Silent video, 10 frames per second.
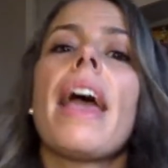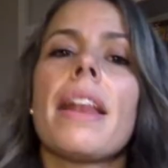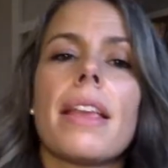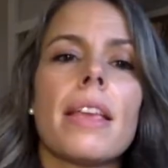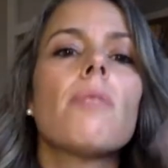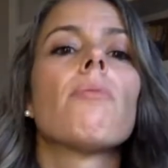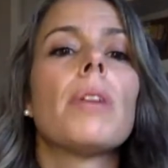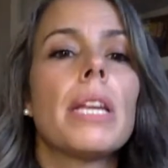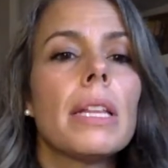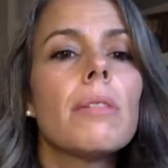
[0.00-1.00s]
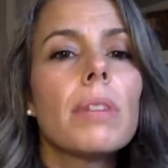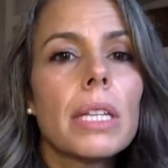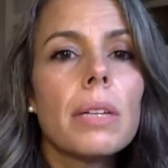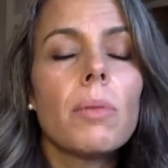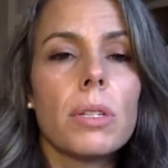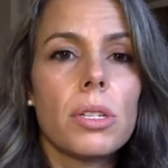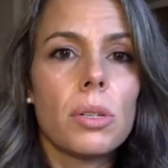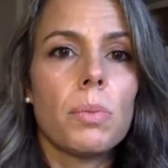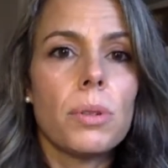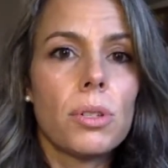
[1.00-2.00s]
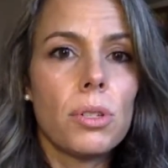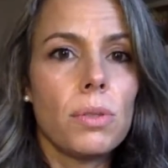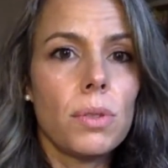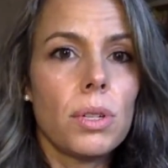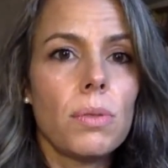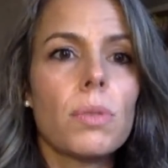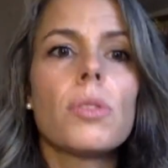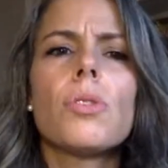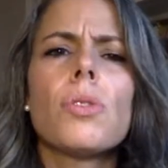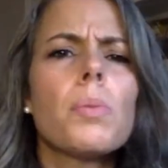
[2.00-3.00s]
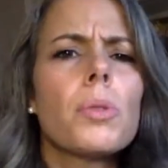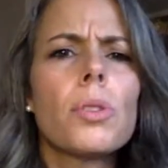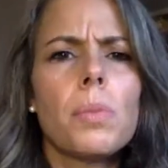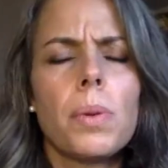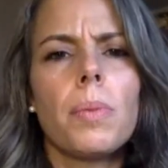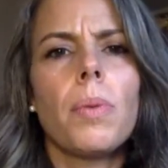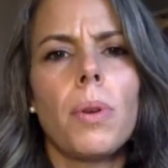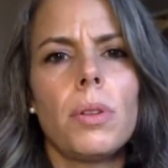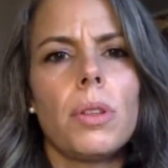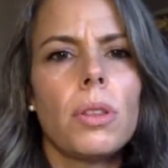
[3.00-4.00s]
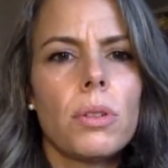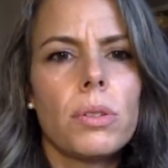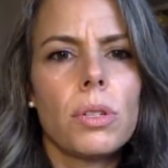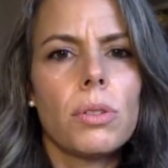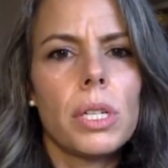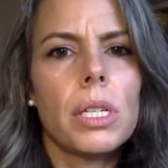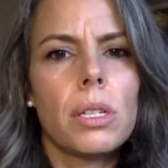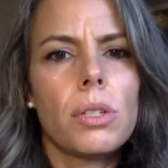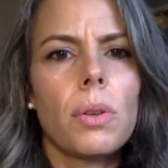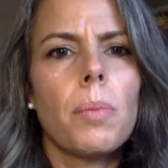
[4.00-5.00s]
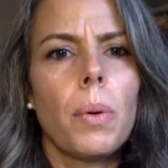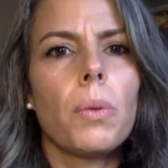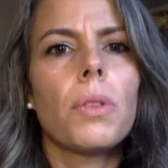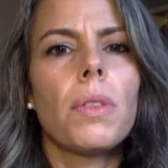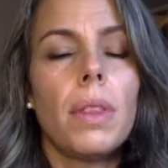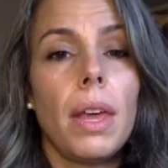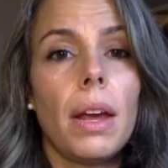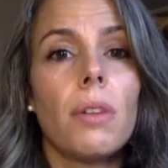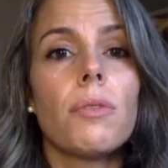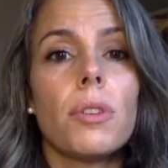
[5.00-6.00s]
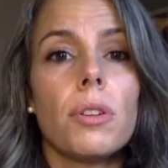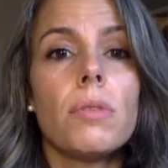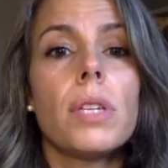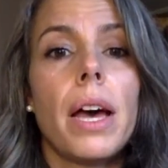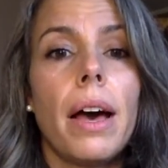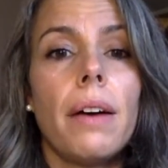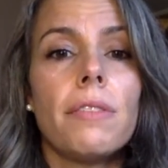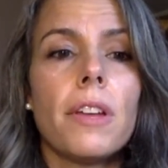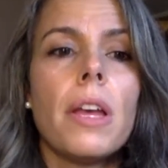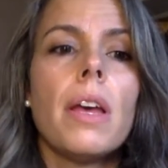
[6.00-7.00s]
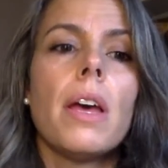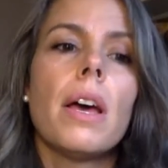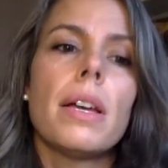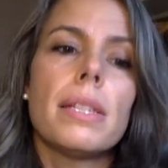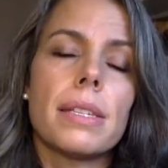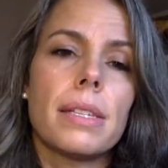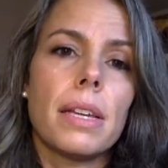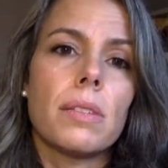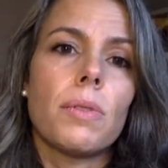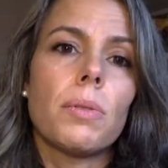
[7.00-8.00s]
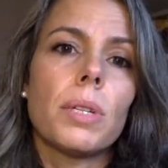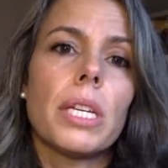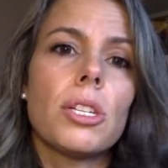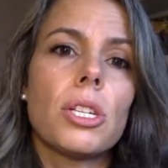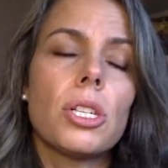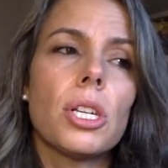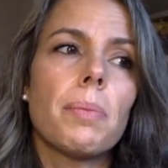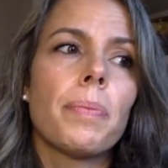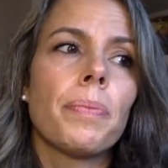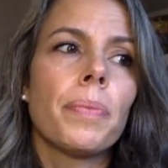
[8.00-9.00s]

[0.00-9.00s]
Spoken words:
and he really, really wants to pursue you. Super, super important that those ingredients are both there for you to have a successful relationship.